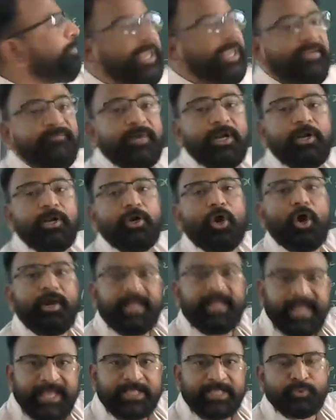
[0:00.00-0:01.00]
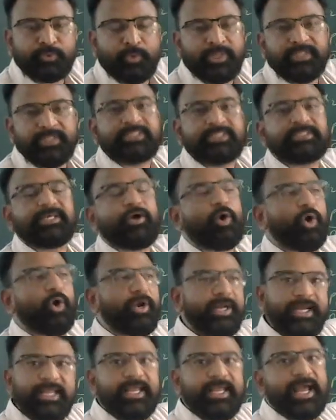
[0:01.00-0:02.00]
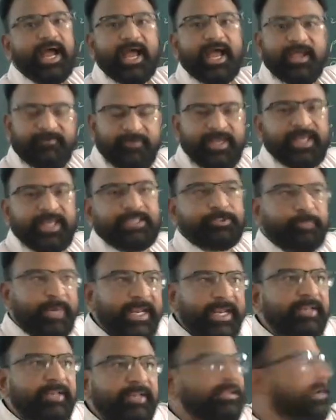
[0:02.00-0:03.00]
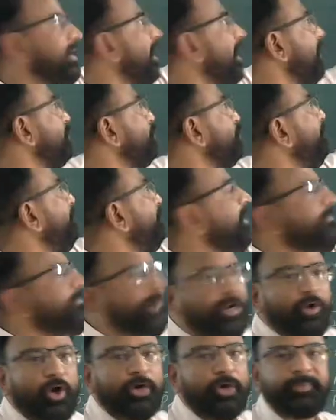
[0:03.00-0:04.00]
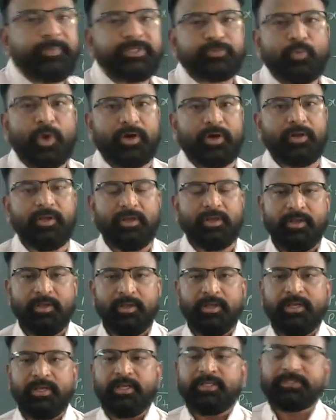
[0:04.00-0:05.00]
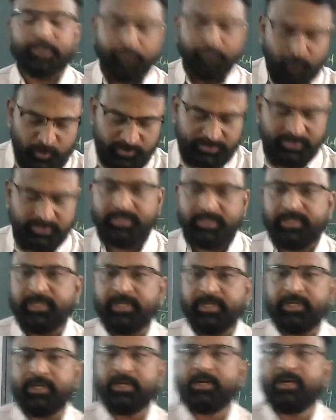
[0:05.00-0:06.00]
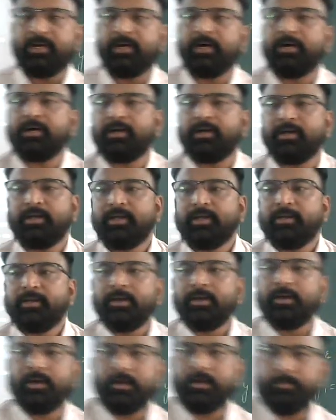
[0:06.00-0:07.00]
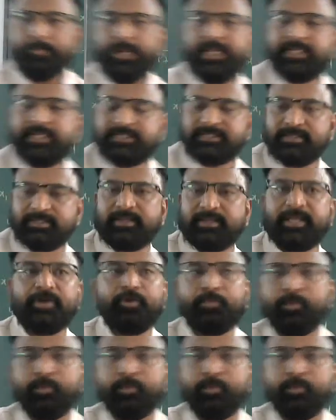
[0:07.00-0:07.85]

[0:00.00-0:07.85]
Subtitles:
P1 not X1. This already I have explained in the class. P1 not is what? Suppose, please, can you